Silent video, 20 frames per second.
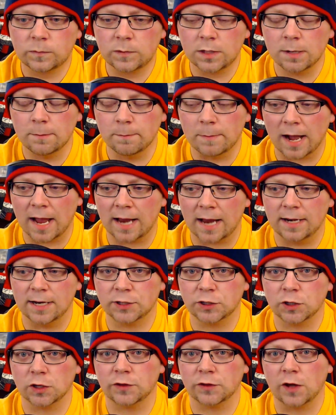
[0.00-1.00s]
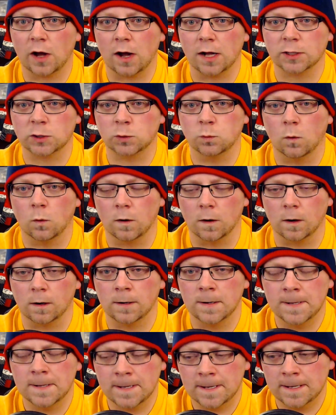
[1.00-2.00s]
my initial thoughts
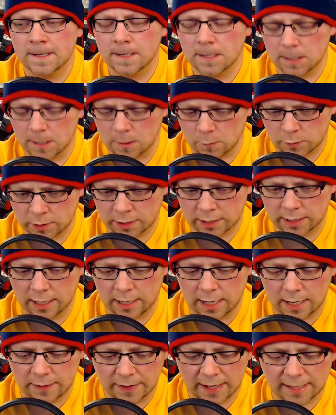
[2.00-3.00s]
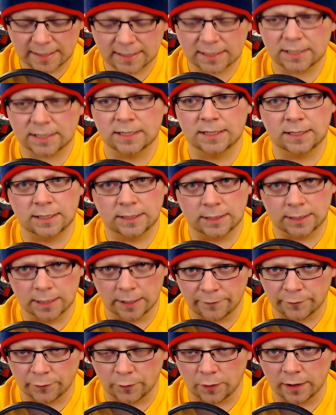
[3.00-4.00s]
were, okay, that's
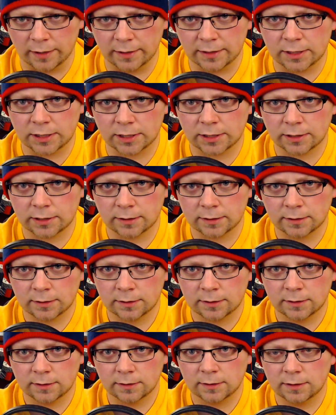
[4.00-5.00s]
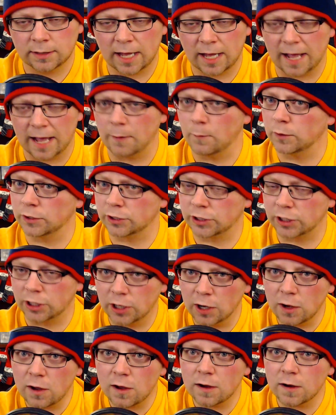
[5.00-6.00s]
different. It was
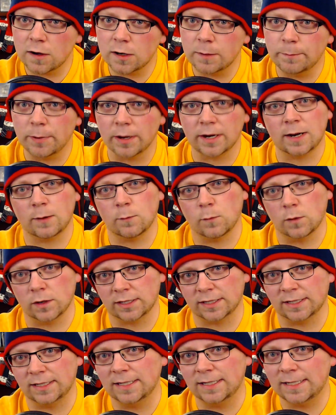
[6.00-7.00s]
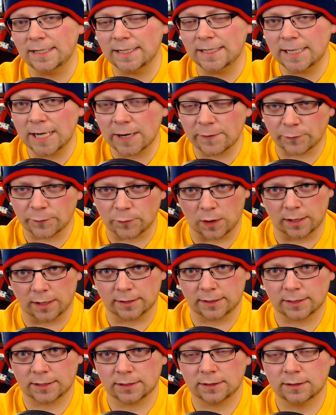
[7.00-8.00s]
good, but it was
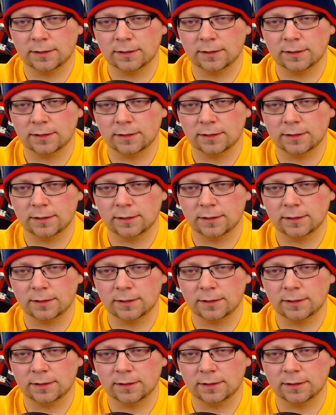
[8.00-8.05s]
different.